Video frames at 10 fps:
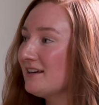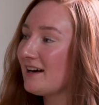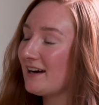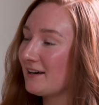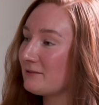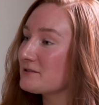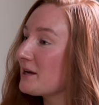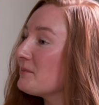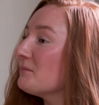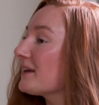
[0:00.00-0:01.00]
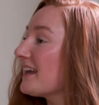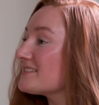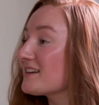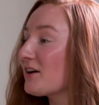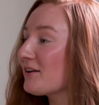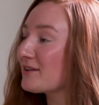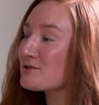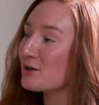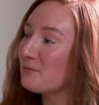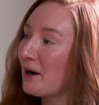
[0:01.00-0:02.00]
if you type in Mackenzie Kerr, it
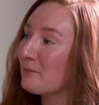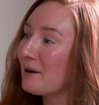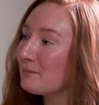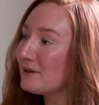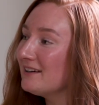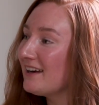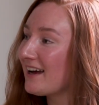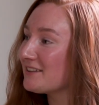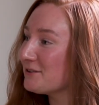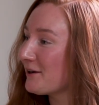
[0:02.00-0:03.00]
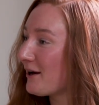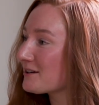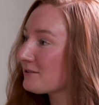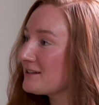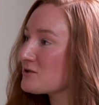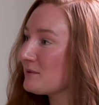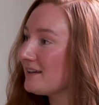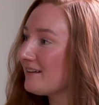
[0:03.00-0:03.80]
should pop up, and you know how to reach me.